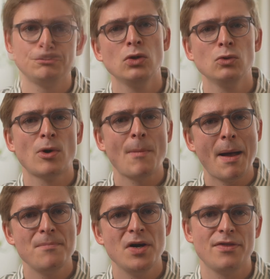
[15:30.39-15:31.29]
You'll
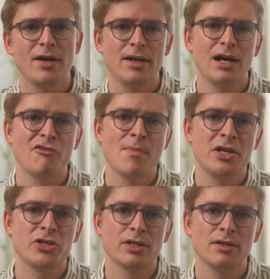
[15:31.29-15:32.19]
remember that I've
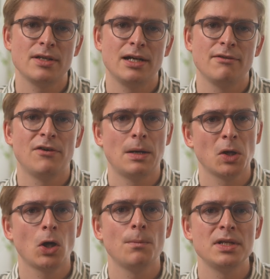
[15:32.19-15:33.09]
mentioned that
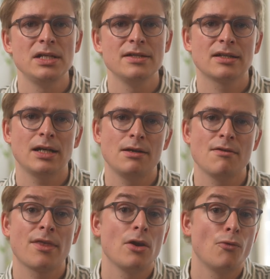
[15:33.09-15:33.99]
pharma companies
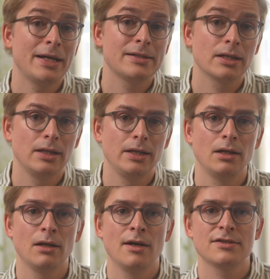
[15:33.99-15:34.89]
can
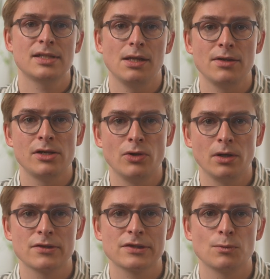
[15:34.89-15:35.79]
theoretically sell their
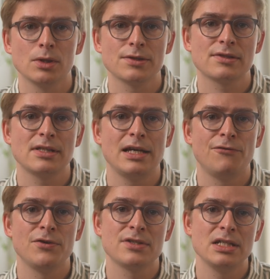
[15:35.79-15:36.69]
drugs once
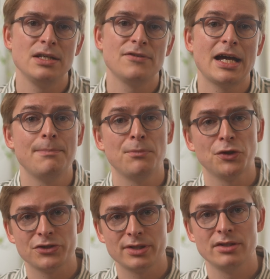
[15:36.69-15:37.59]
they've received a
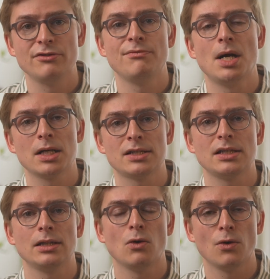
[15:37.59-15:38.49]
positive
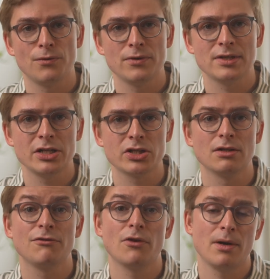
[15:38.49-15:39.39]
marketing
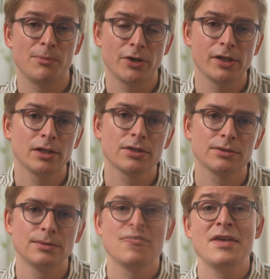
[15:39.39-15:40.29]
authorization for their product.
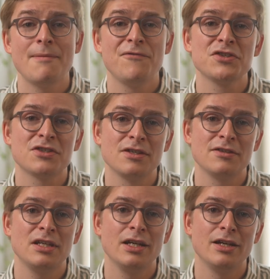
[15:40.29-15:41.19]
The
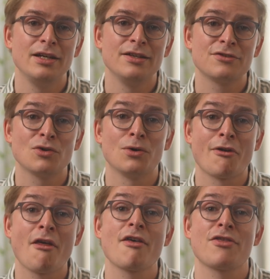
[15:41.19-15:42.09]
emphasis here is
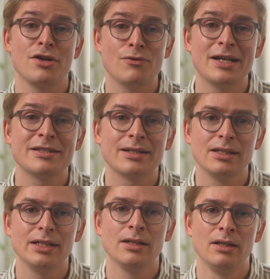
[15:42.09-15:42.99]
on
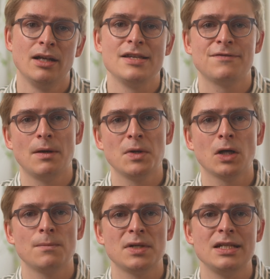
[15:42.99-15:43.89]
theoretically, as pharma
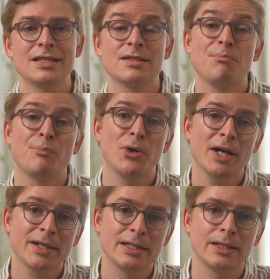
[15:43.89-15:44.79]
companies
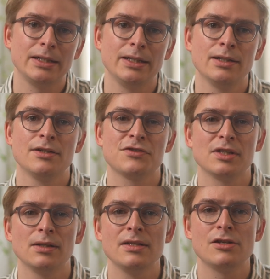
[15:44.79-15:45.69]
practically
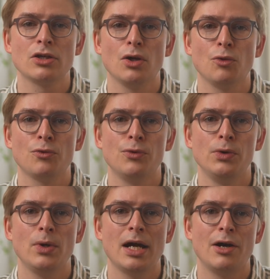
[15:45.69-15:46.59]
still need to go
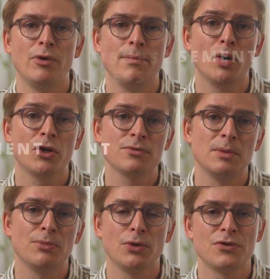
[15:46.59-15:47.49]
through a
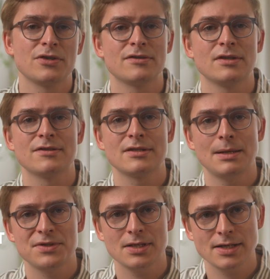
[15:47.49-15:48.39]
reimbursement process in
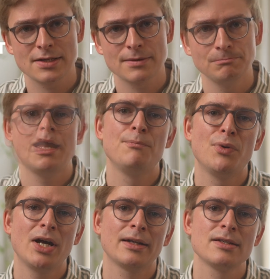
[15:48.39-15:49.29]
step 6. In
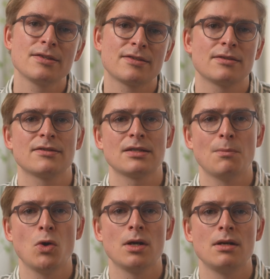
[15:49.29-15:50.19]
practice,
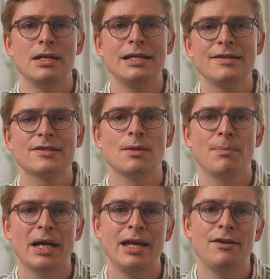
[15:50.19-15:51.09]
someone needs to
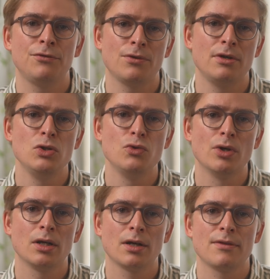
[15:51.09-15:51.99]
pay for the new
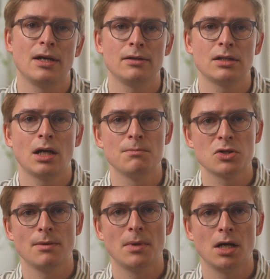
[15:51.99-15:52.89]
drug that comes
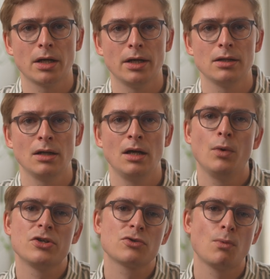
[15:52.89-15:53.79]
to the market,
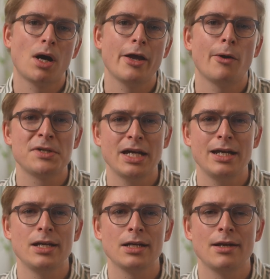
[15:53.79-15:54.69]
which is why
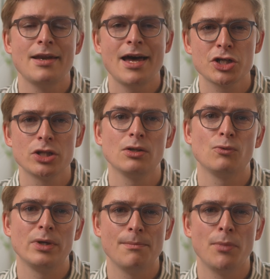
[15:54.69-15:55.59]
obtaining national
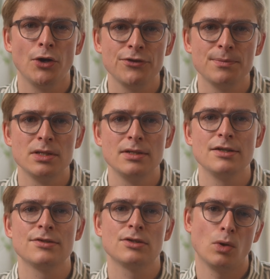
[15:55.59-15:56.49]
reimbursement
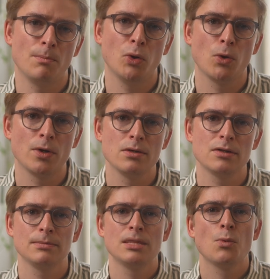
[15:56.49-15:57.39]
is so important.